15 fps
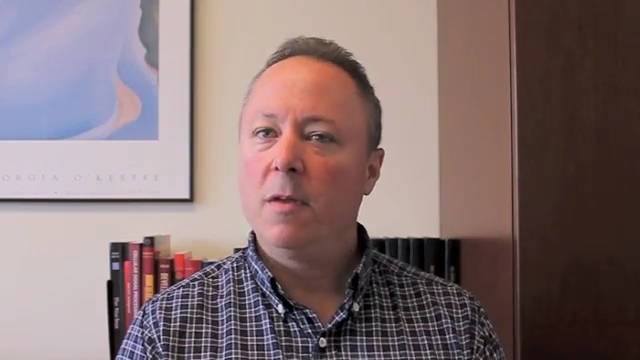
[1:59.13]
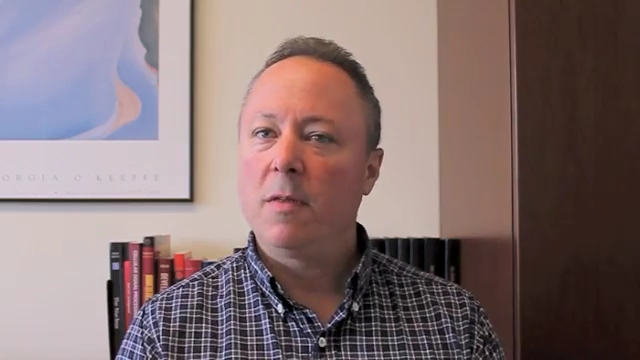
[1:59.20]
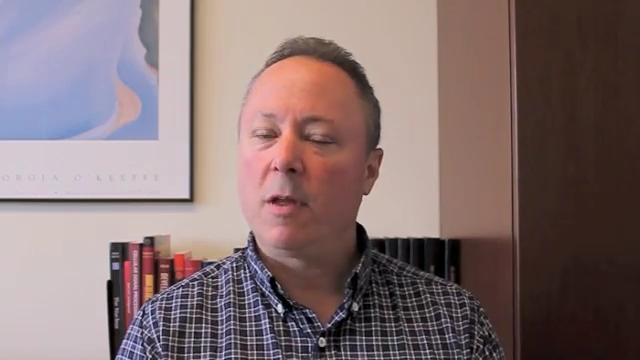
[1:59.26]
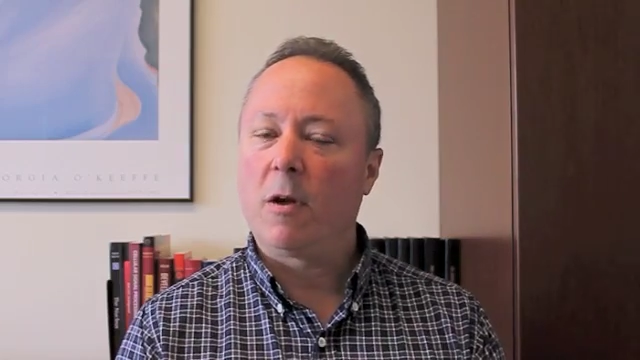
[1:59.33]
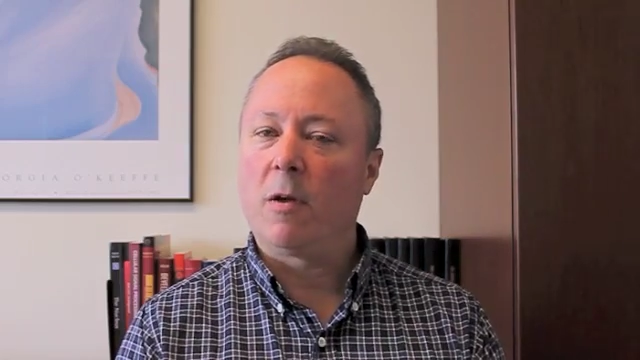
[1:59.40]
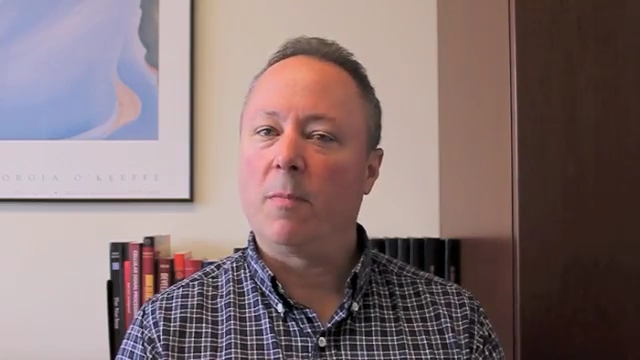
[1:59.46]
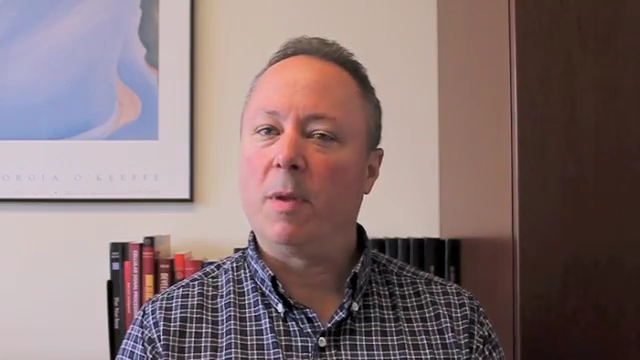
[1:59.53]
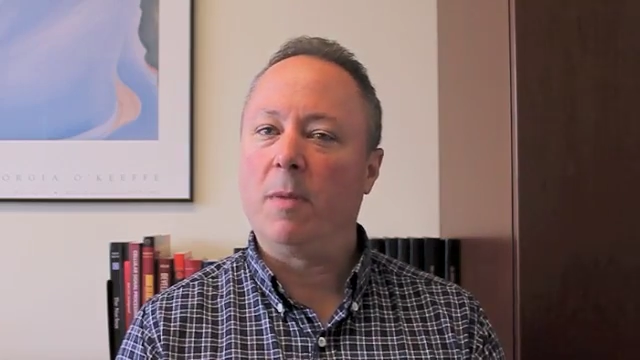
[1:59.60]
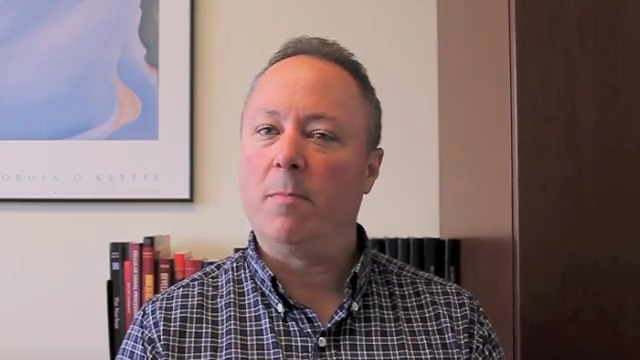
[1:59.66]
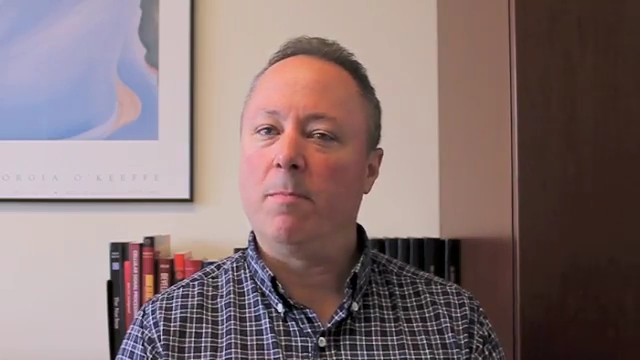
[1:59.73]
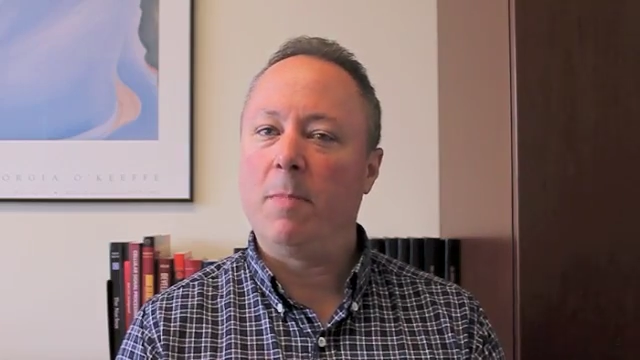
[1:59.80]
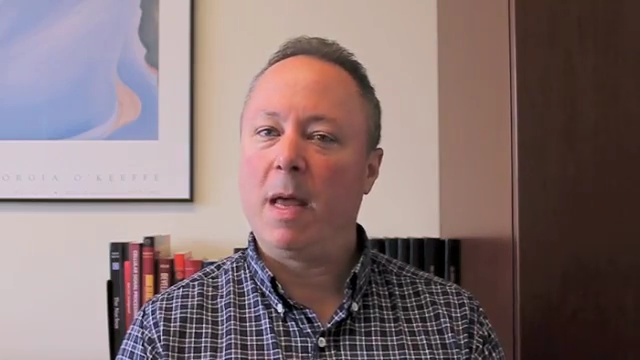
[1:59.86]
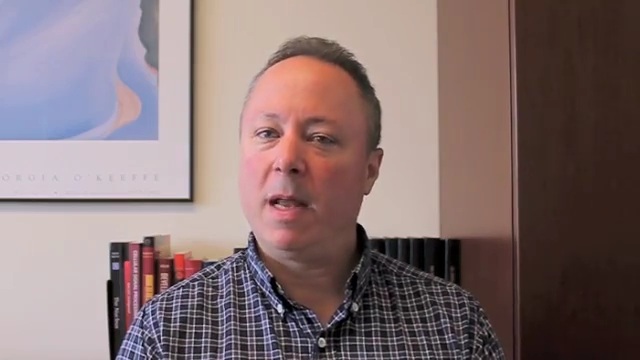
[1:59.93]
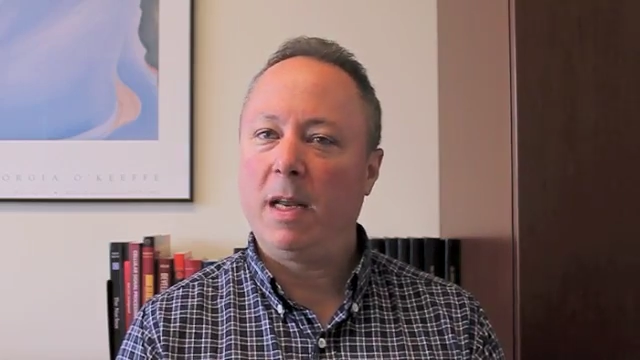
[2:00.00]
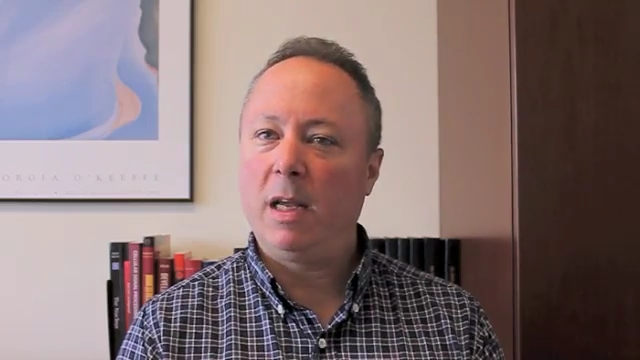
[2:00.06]
there have been
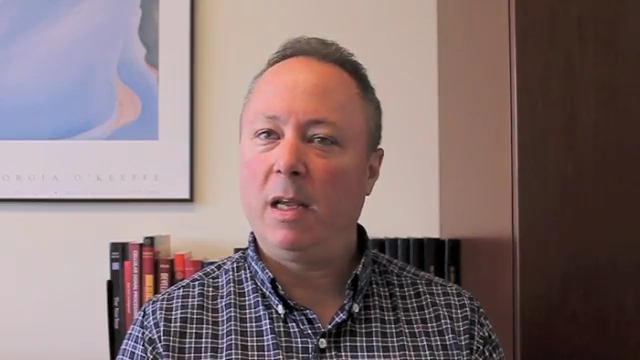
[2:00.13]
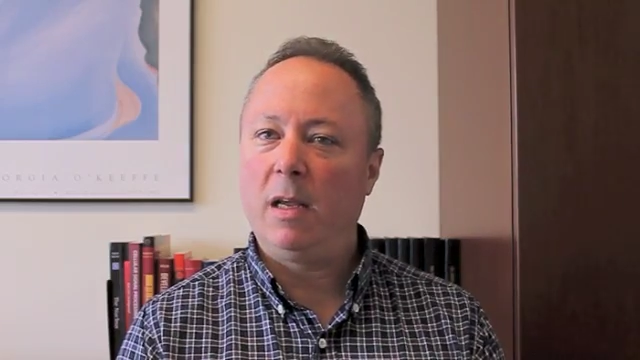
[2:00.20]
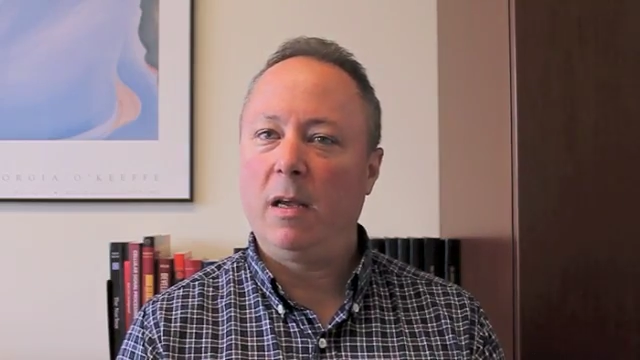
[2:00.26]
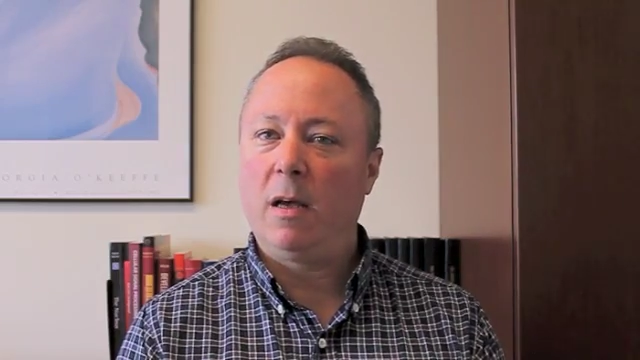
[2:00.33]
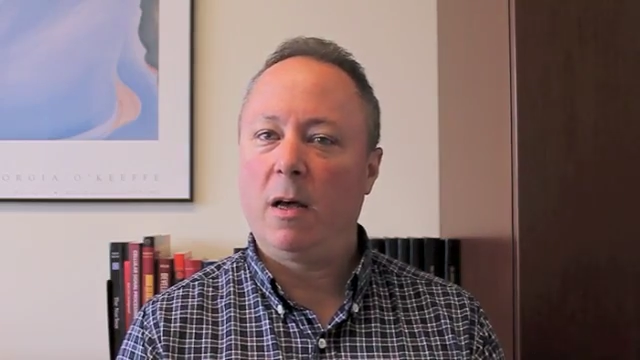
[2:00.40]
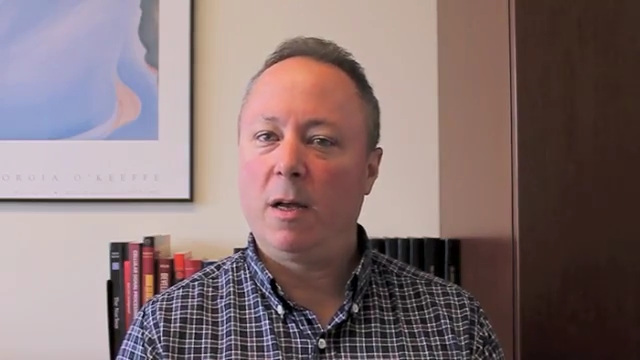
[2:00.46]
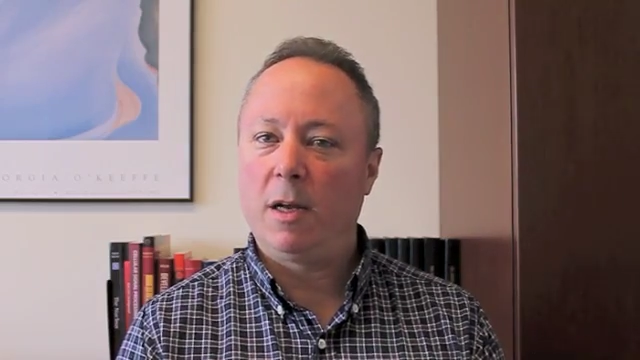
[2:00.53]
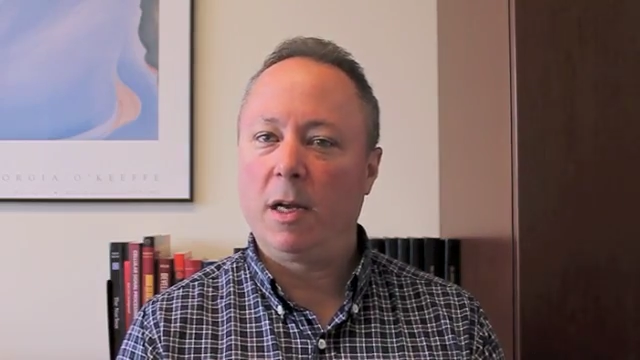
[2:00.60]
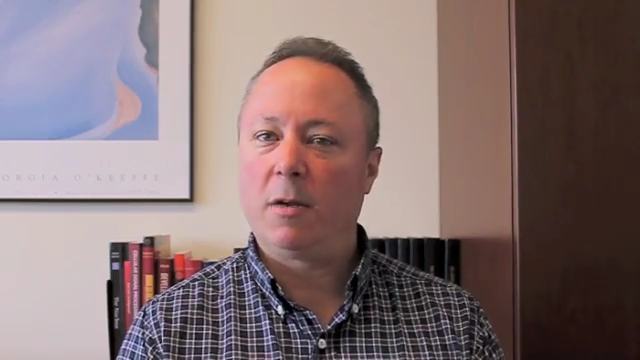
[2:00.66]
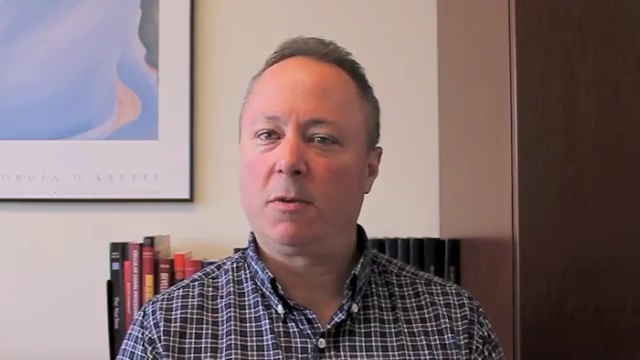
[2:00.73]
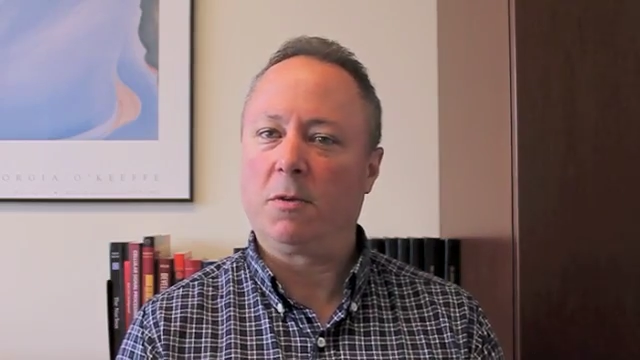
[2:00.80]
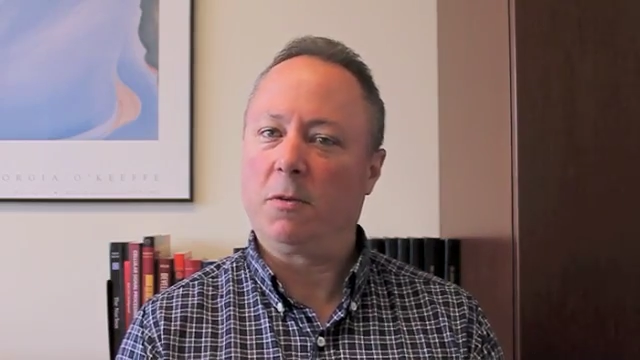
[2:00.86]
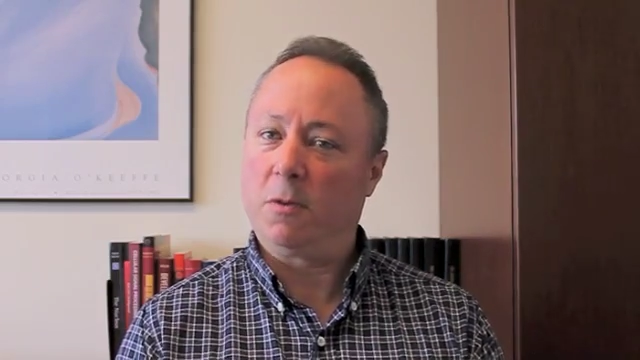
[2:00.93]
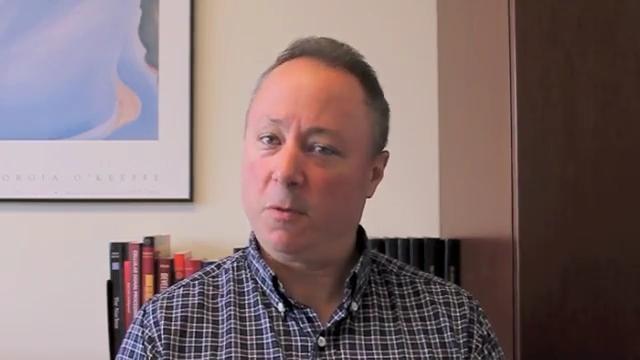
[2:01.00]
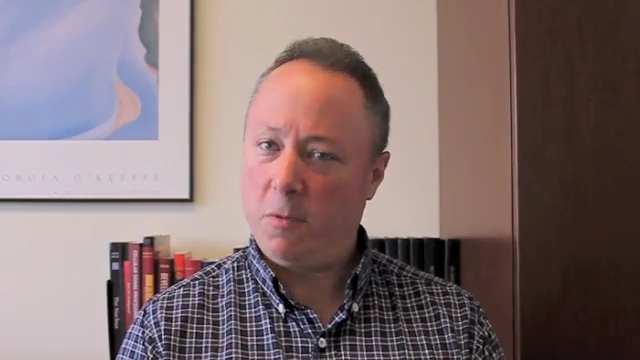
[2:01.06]
many unanswered